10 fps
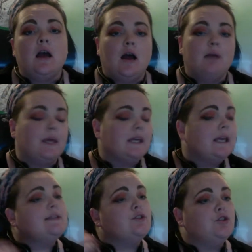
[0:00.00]
It
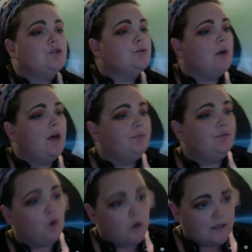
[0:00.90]
gets you to a
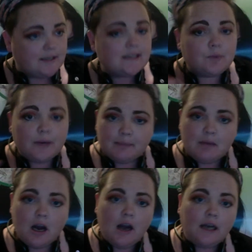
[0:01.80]
4 to 6 week
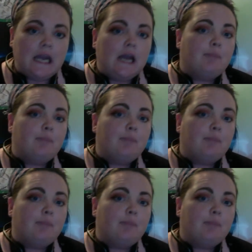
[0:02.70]
mark,